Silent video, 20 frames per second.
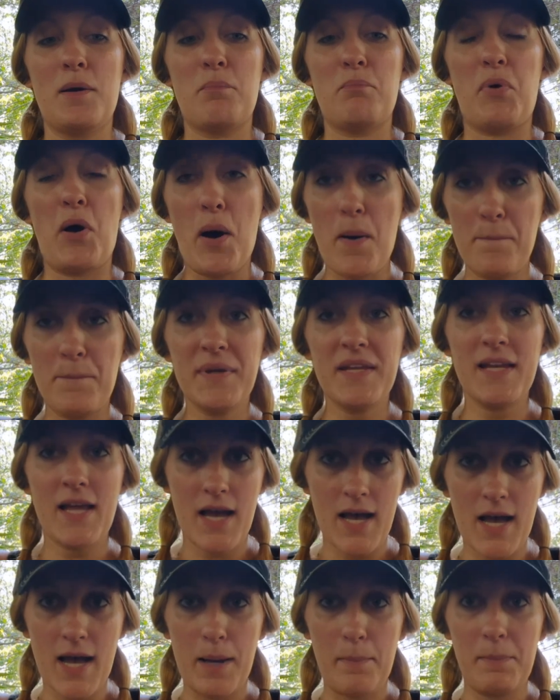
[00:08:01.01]
pump it
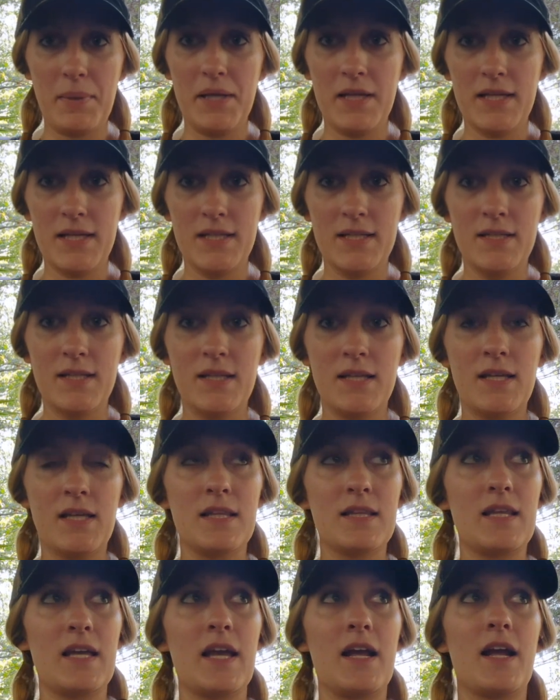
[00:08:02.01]
up.
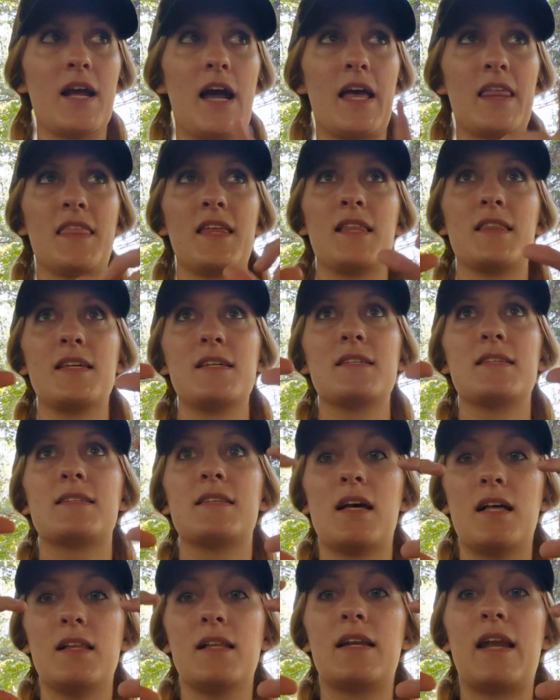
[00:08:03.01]
I think they
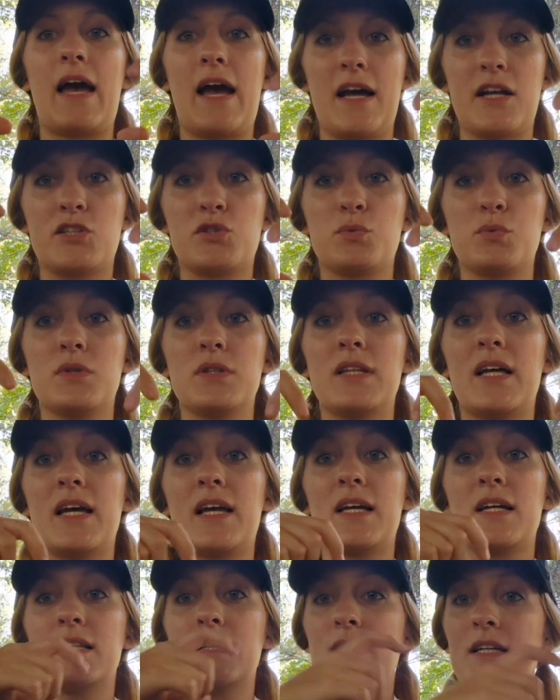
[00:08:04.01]
sell an actual
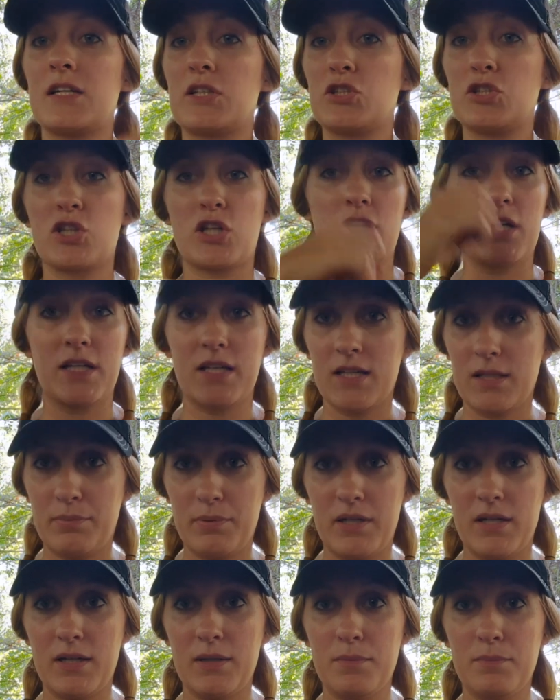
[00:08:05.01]
electronic
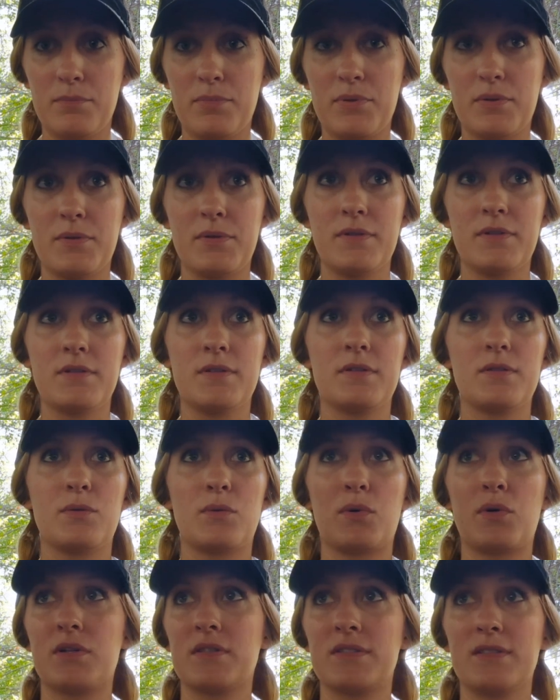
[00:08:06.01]
pump
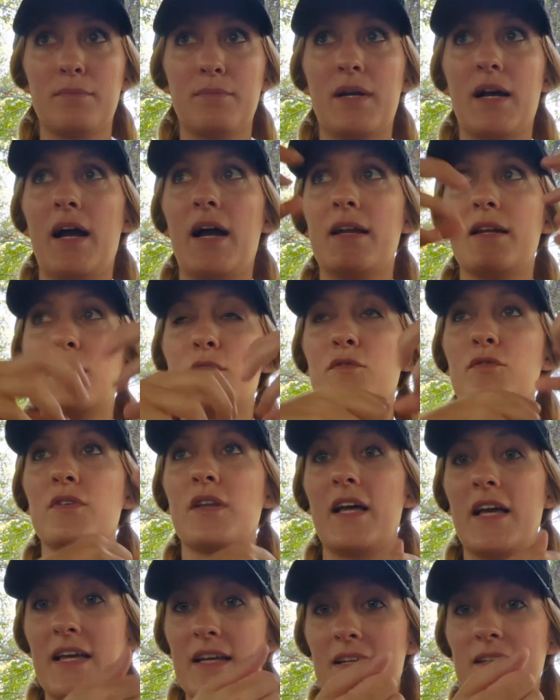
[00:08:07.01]
or some kind of
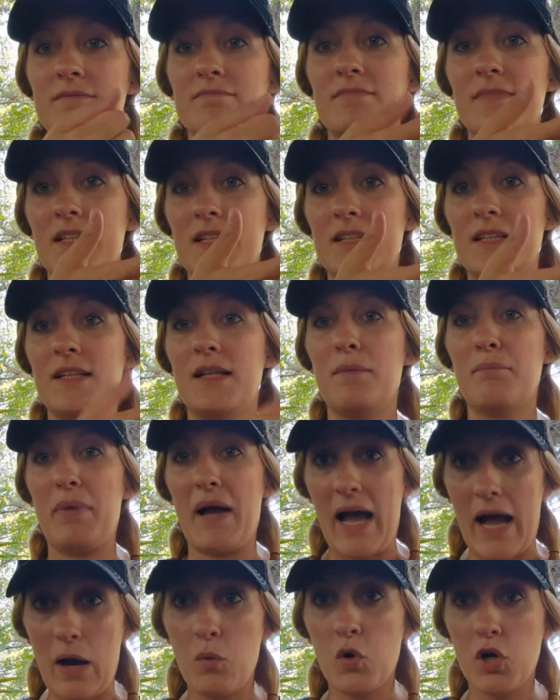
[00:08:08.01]

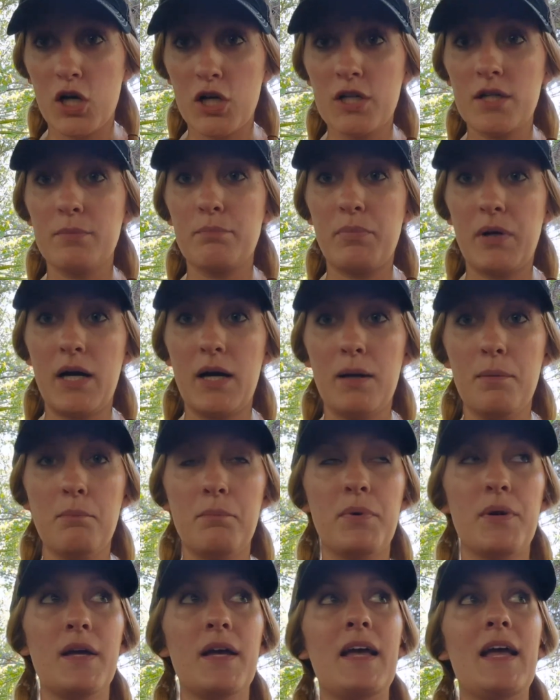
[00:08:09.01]
powered
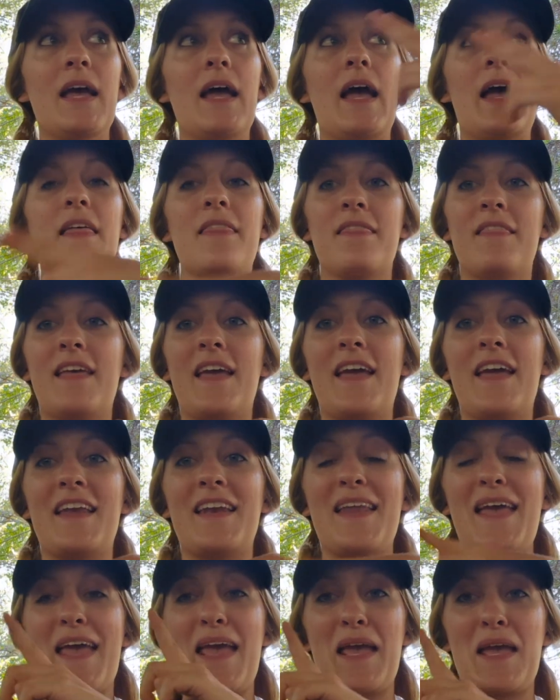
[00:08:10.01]
pump, and
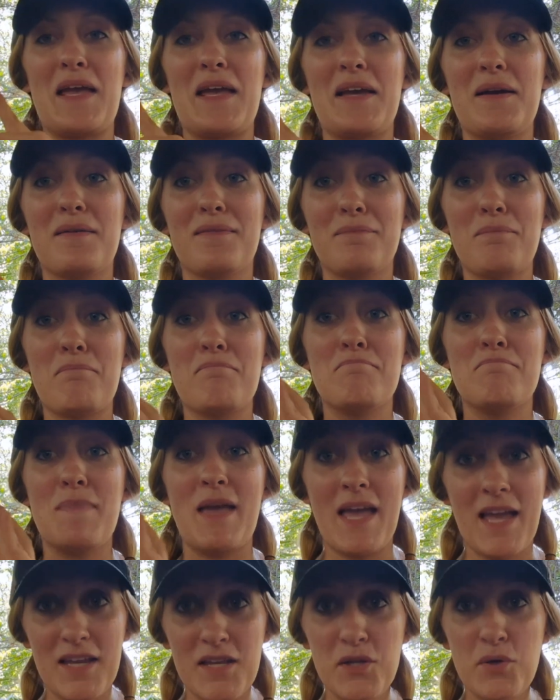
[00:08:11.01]
then a
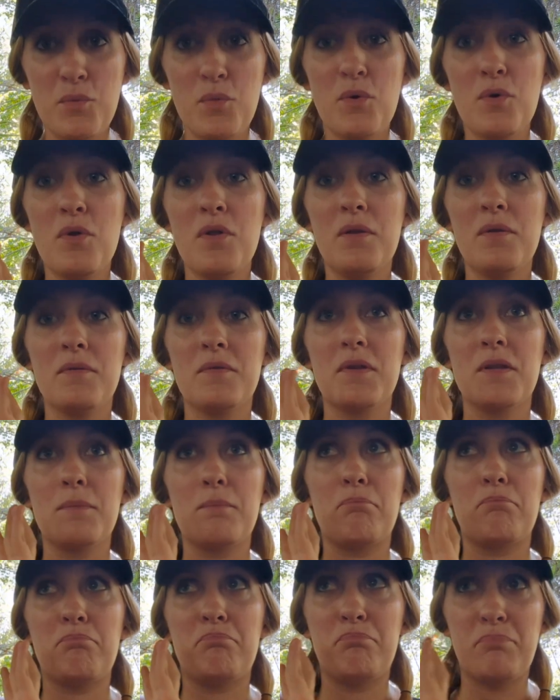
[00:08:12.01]
manual
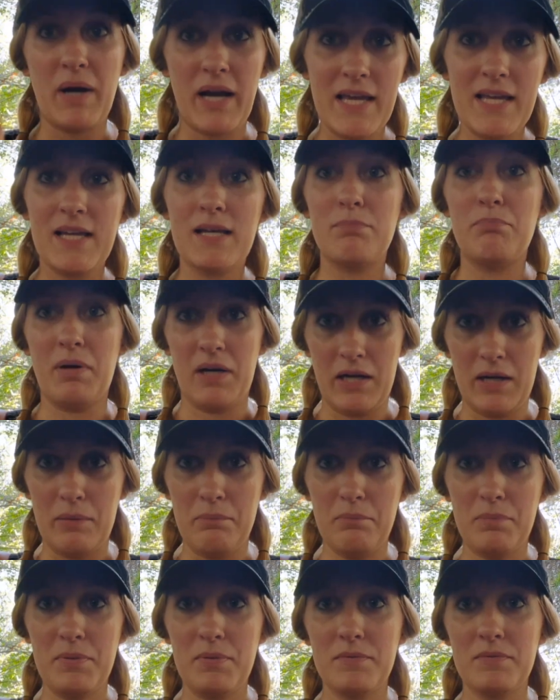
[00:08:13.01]
bike
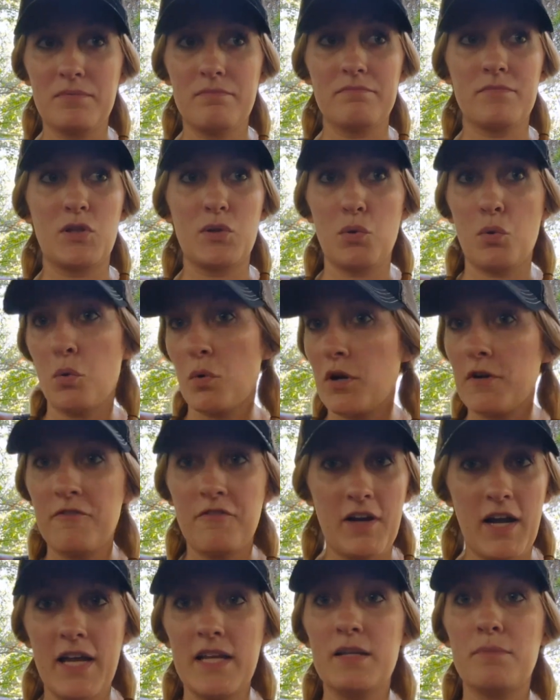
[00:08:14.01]
pump,
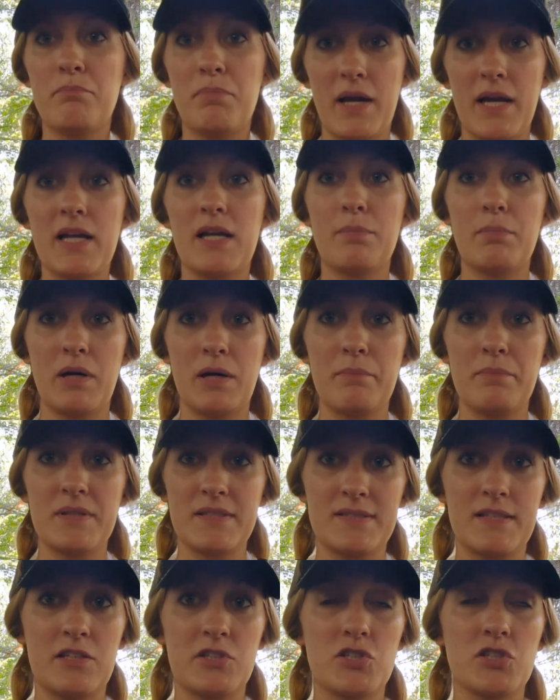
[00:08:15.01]
glorified bike pump
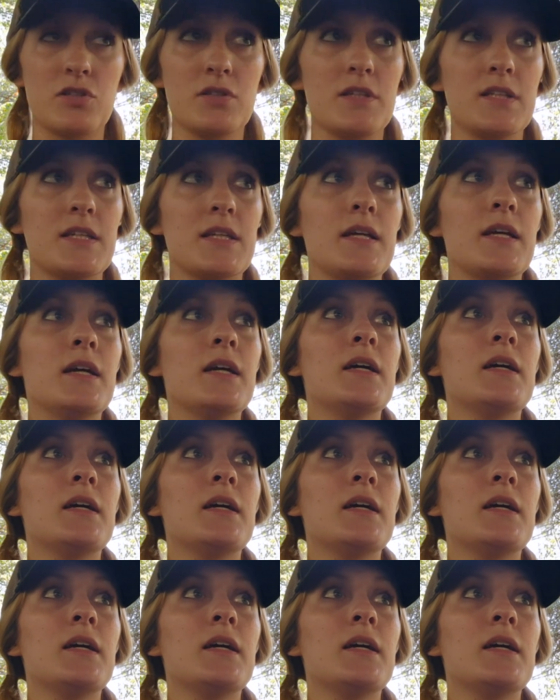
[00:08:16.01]
essentially,